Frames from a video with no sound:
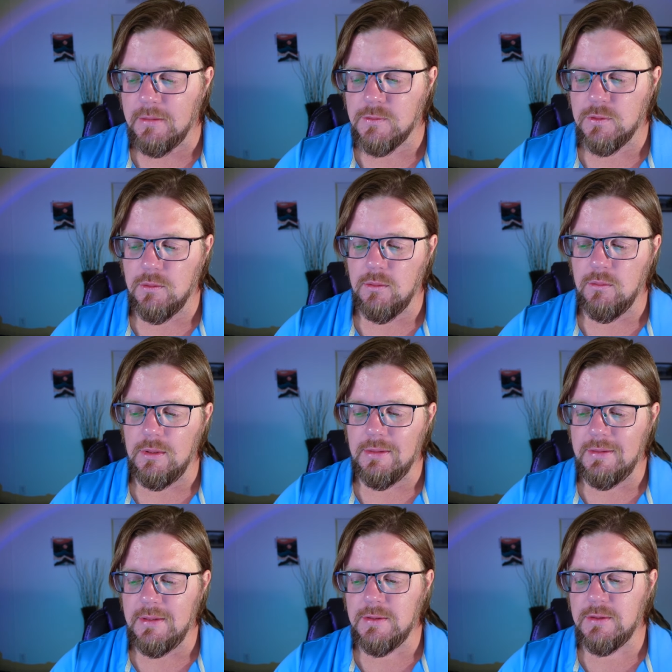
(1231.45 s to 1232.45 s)
So
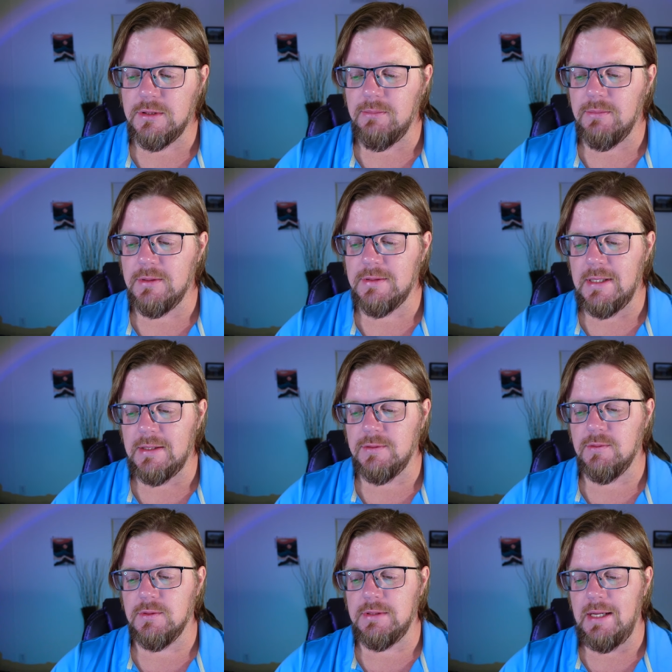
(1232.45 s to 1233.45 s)
these ship
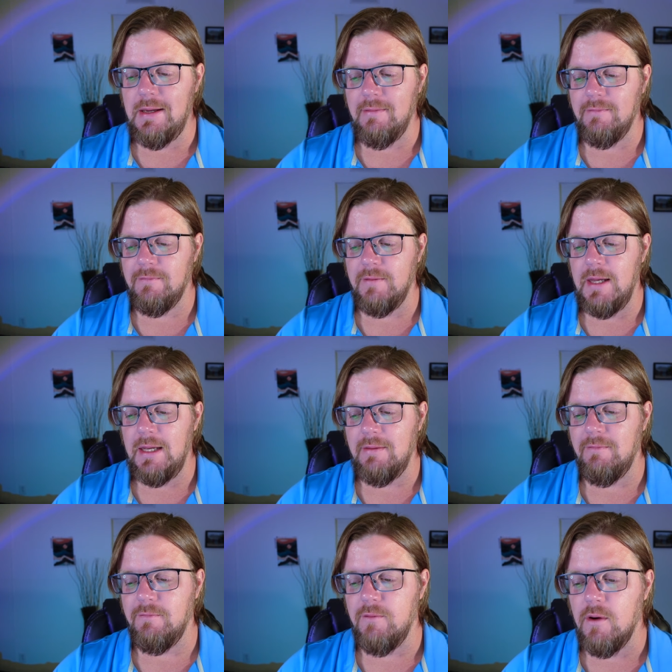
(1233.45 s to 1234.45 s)
disasters have had
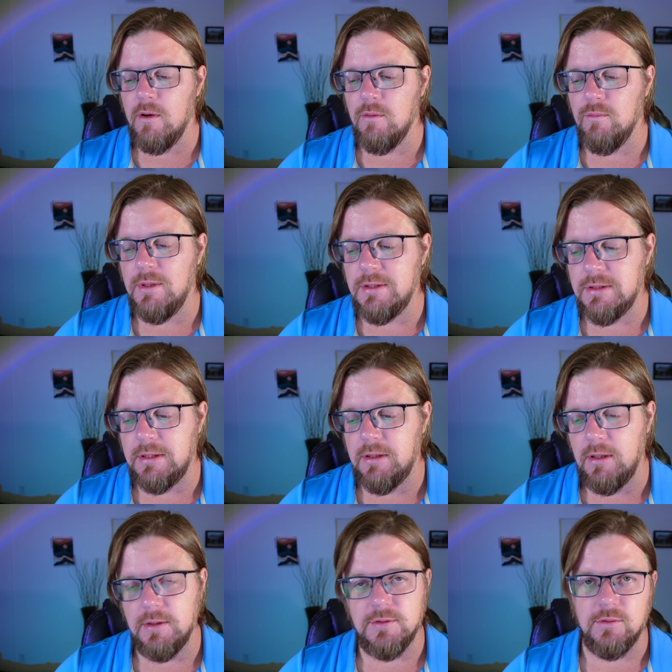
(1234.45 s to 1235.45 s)
far-reaching
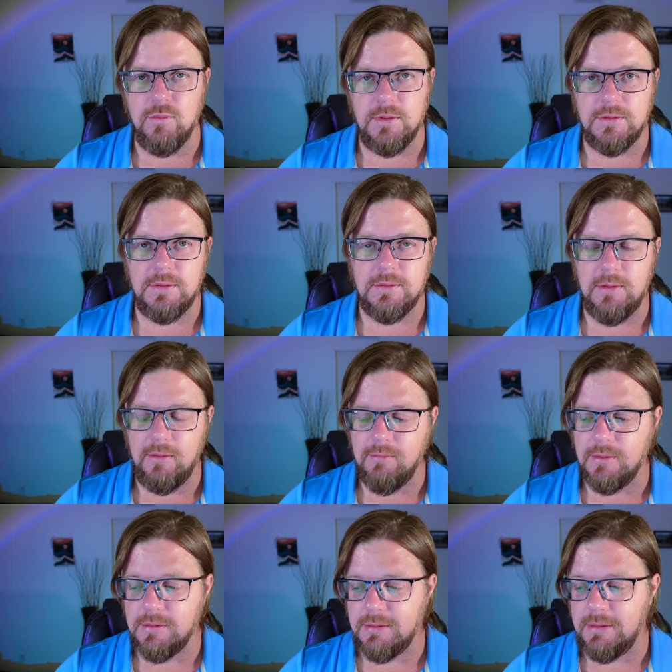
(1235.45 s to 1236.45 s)
consequences,
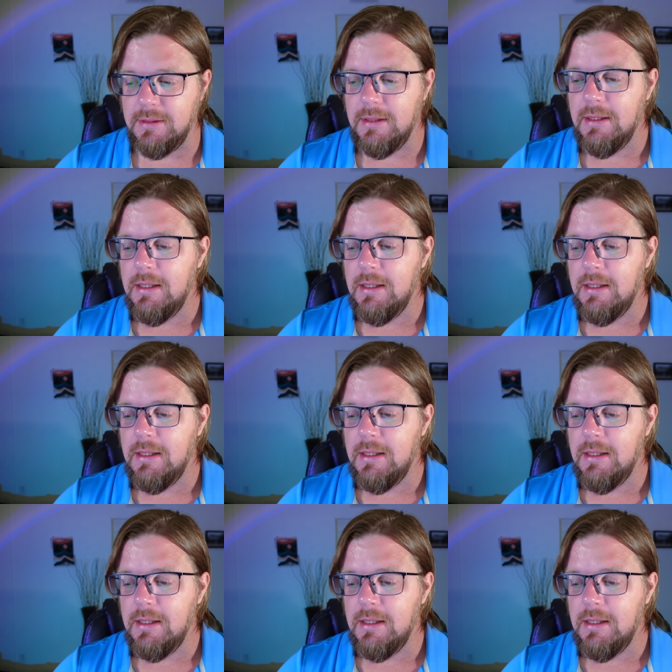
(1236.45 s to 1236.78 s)
obviously,